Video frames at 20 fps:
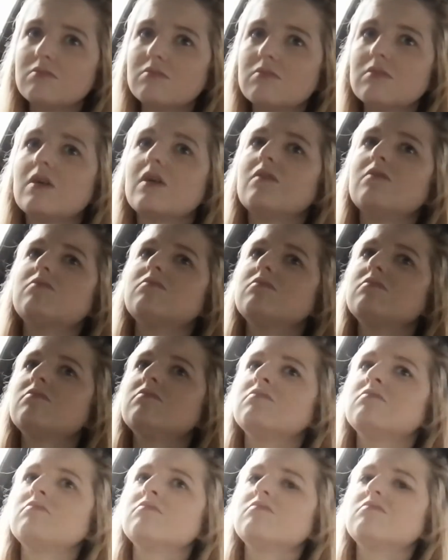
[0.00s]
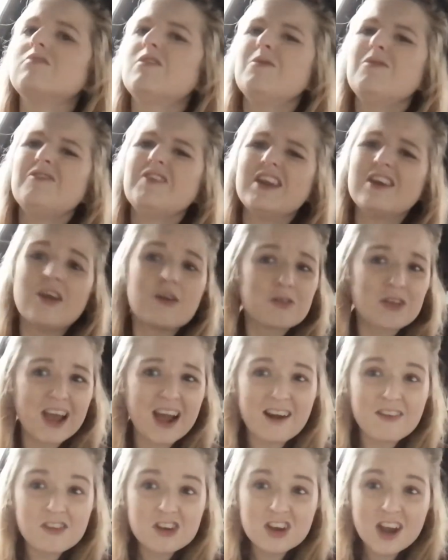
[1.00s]
um, nobody really knows I
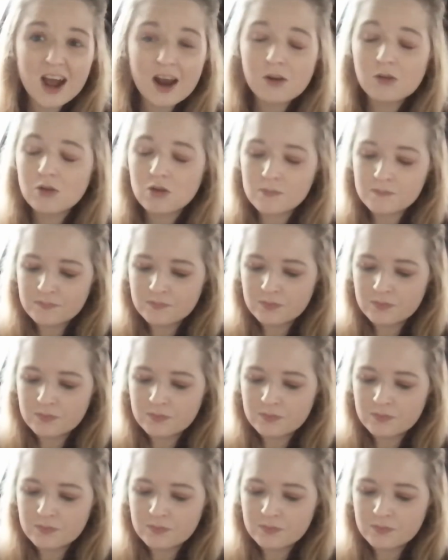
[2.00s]
have a channel.